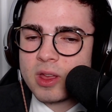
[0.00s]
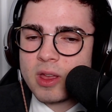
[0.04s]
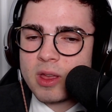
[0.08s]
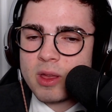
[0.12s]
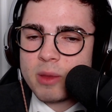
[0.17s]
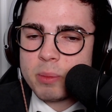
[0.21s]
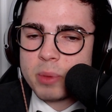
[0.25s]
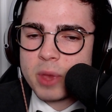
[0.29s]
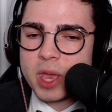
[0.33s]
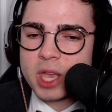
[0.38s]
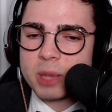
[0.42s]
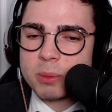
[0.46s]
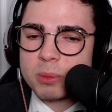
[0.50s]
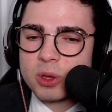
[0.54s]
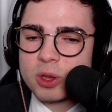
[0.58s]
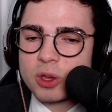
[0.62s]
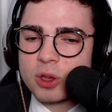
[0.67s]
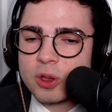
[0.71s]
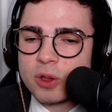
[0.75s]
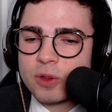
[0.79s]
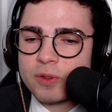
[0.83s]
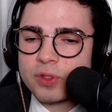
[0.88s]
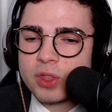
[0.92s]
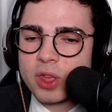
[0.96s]
Big
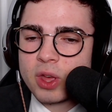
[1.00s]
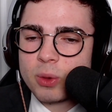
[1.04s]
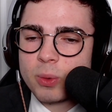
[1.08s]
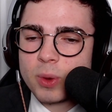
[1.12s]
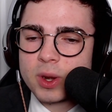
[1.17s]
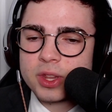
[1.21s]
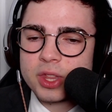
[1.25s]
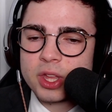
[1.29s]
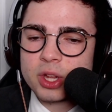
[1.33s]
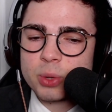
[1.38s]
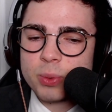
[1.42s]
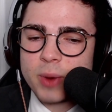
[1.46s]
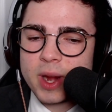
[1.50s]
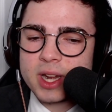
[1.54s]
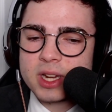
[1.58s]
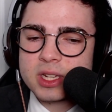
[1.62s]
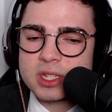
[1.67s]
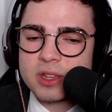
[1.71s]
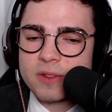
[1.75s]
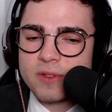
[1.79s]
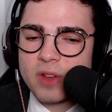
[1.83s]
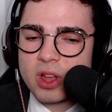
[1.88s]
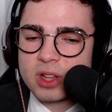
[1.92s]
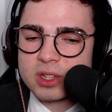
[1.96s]
move. One of the
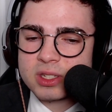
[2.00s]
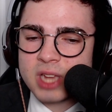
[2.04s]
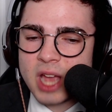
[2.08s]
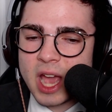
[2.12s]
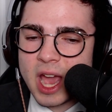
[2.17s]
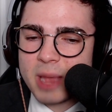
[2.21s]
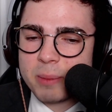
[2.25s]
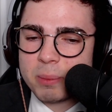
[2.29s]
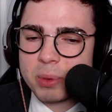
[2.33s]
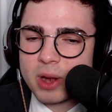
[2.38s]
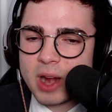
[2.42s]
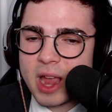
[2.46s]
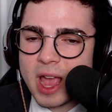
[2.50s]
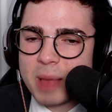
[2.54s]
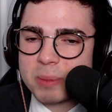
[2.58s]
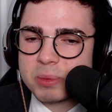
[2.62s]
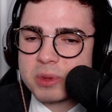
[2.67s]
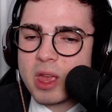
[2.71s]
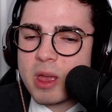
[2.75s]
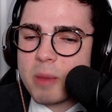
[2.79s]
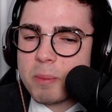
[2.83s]
greatest of all time, perhaps.